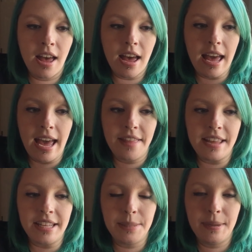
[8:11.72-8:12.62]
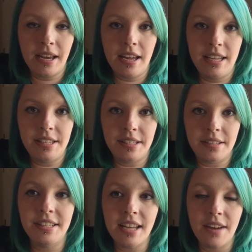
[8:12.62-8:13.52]
and that's because
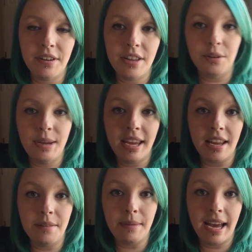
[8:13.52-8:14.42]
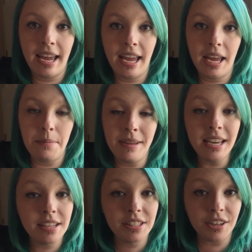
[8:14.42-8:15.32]
every other weekend my
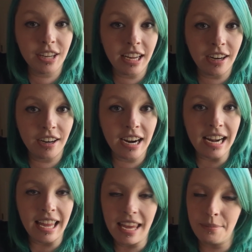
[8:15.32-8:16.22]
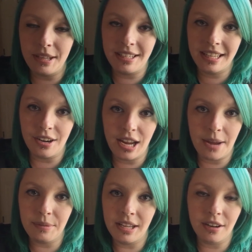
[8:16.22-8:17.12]
minions are here, and I can't play a scary game
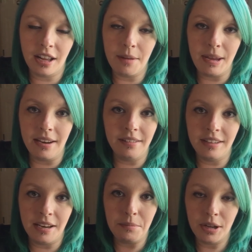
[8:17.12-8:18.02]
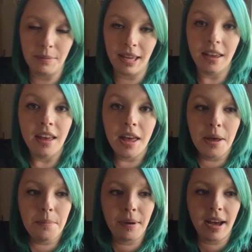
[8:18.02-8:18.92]
when they're gonna come in and bug me.
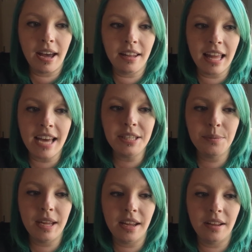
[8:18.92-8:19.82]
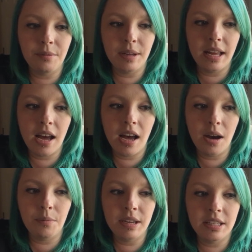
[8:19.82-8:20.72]
But last week
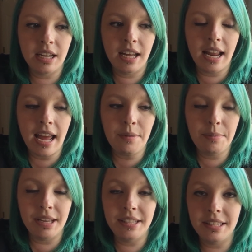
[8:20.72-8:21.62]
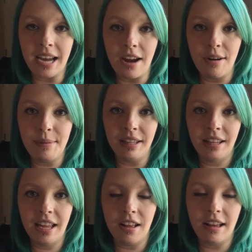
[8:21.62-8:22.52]
we did it, and we played Skyrim, and
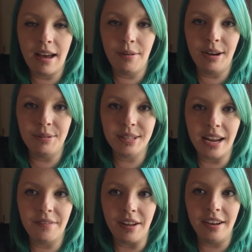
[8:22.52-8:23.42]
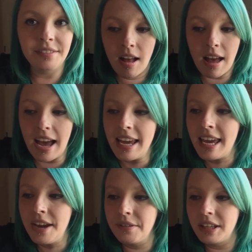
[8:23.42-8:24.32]
Lily hung out, and it was kind of fun. I
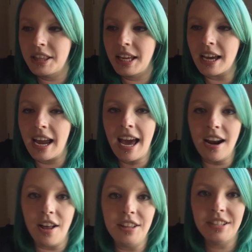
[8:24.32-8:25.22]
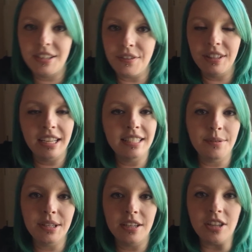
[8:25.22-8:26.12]
can't really think. I had all these different things I
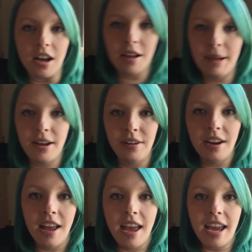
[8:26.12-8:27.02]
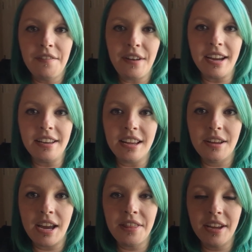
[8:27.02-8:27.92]
was going to talk about. In fact,
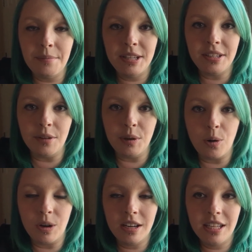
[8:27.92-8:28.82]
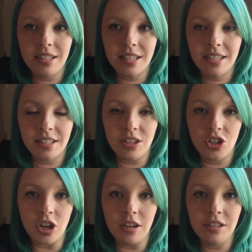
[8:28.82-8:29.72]
I think I'm going to start recording these things in
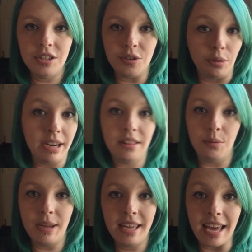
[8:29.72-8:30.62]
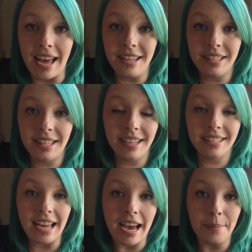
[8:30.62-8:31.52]
chunks during the week as things
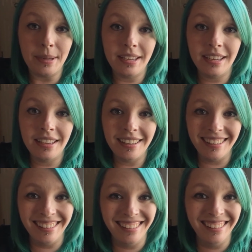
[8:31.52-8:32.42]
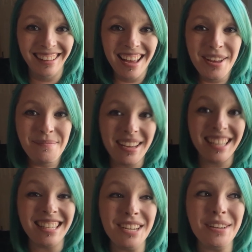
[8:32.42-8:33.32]
happen. Because
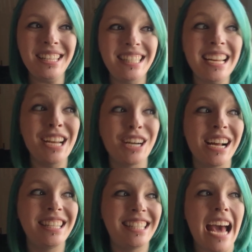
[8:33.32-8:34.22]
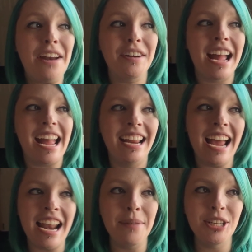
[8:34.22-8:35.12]
then I sit here on Saturday,
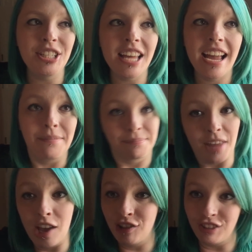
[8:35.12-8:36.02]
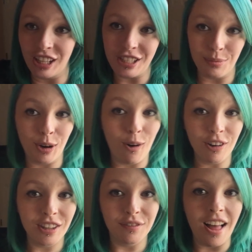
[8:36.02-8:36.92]
and I'm just like, let's record
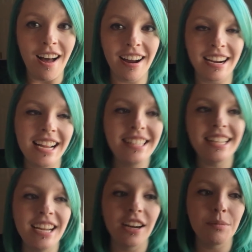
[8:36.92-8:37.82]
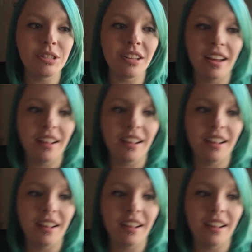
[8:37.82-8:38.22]
the vlog. And I stay here, and I'm just like,